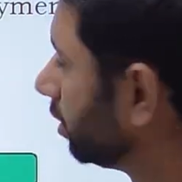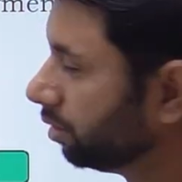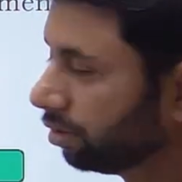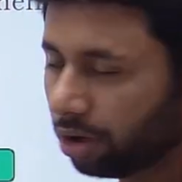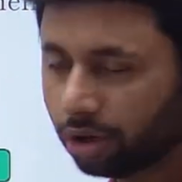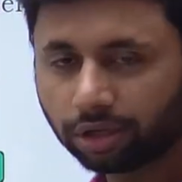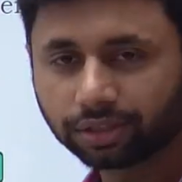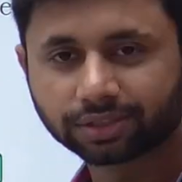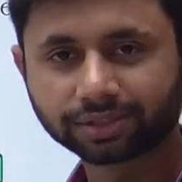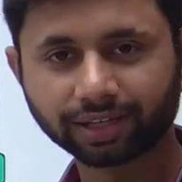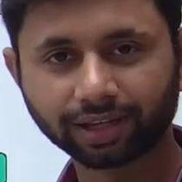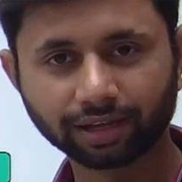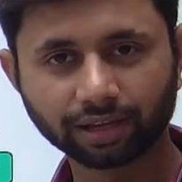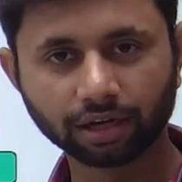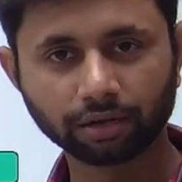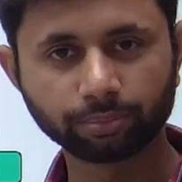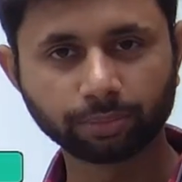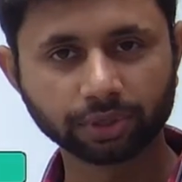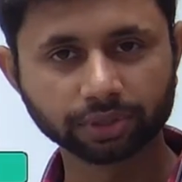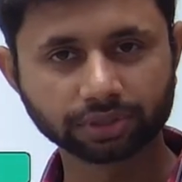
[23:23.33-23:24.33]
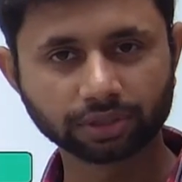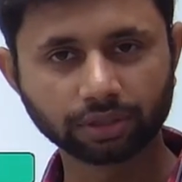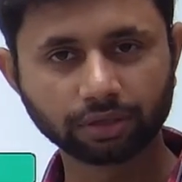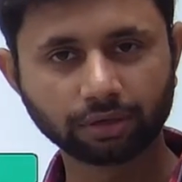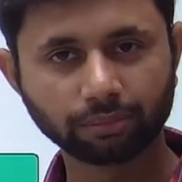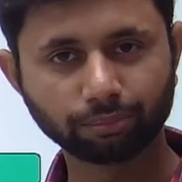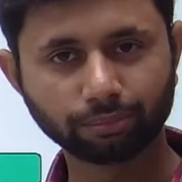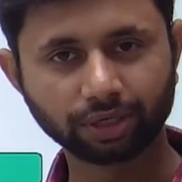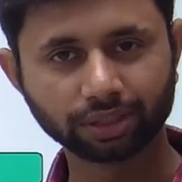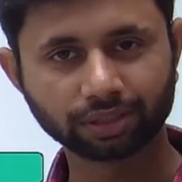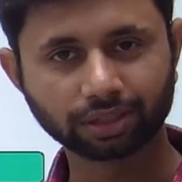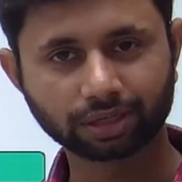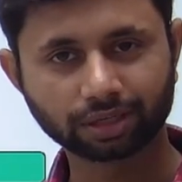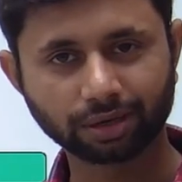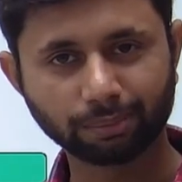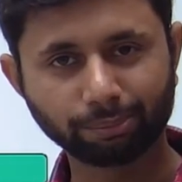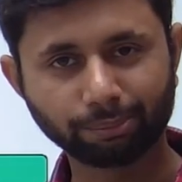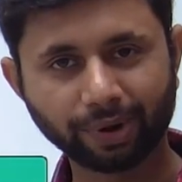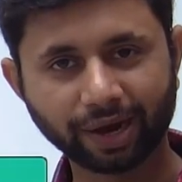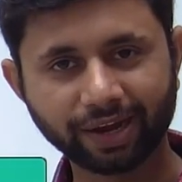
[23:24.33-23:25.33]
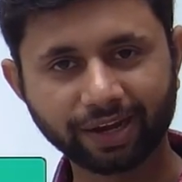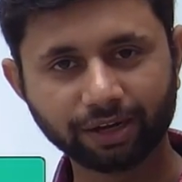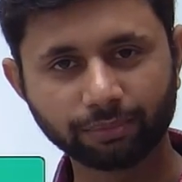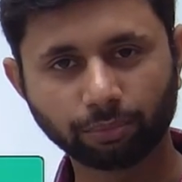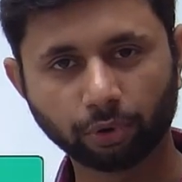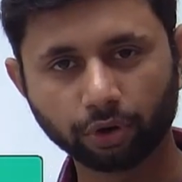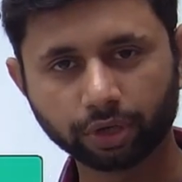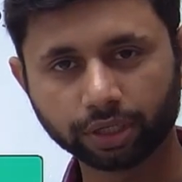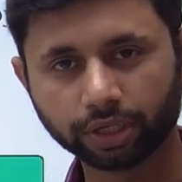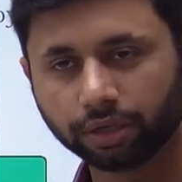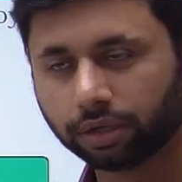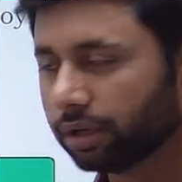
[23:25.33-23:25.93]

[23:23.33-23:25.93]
not a single person, but the combined body